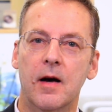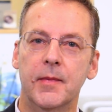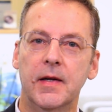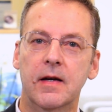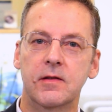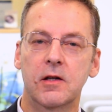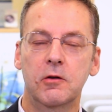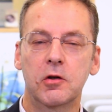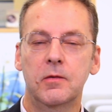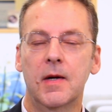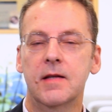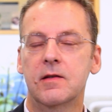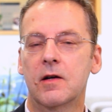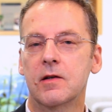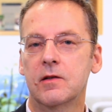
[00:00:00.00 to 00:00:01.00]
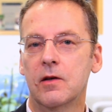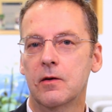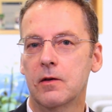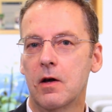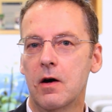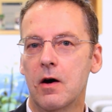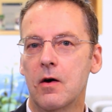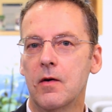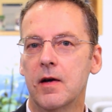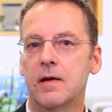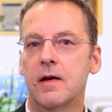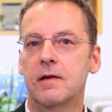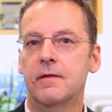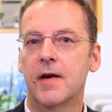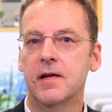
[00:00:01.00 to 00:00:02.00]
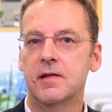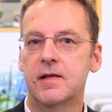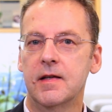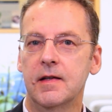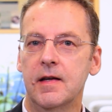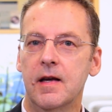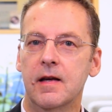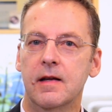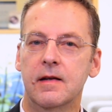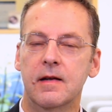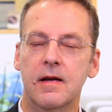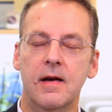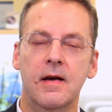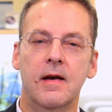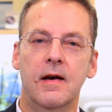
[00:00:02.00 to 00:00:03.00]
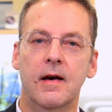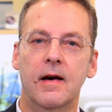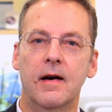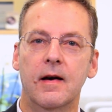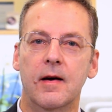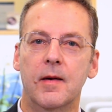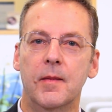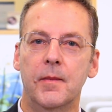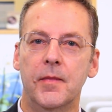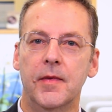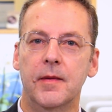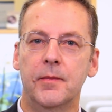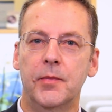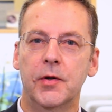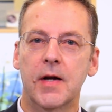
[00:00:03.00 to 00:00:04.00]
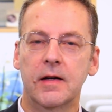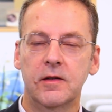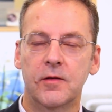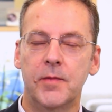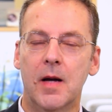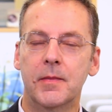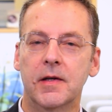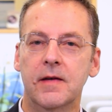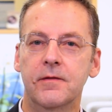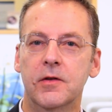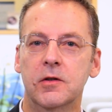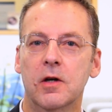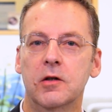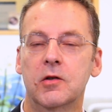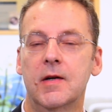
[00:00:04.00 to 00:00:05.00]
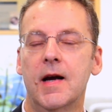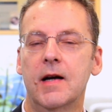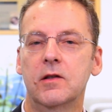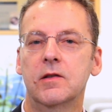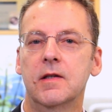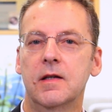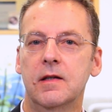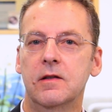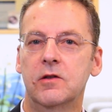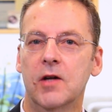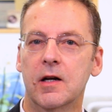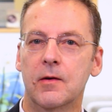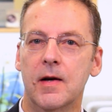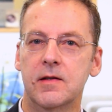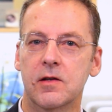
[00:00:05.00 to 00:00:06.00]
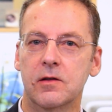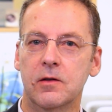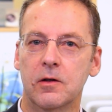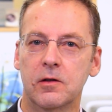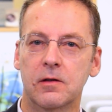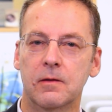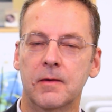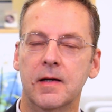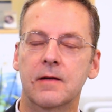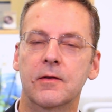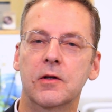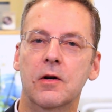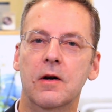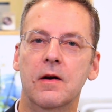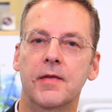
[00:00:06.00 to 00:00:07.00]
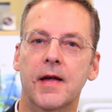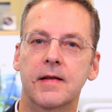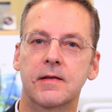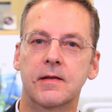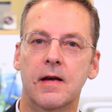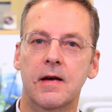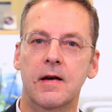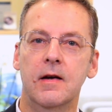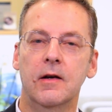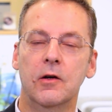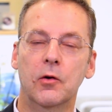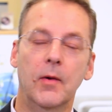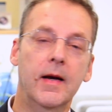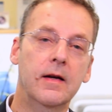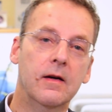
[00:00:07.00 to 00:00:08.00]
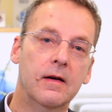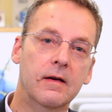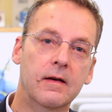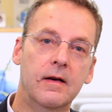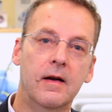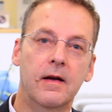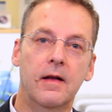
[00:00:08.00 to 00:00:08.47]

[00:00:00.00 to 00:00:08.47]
because interest rates are so low and investing in productive public infrastructure actually generates a social rate of return that's greater